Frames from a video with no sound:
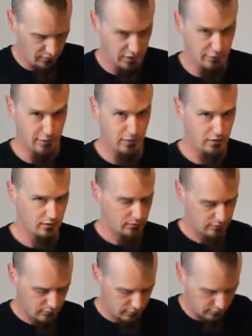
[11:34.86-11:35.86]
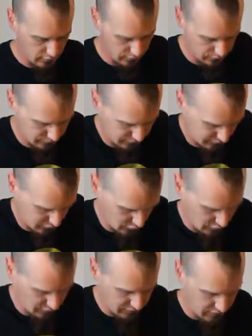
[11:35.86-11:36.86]
different from
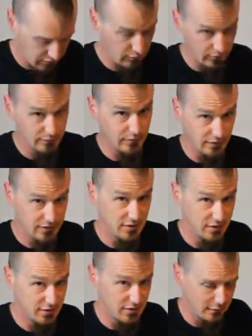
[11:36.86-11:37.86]
what I've seen. Well, yes, it is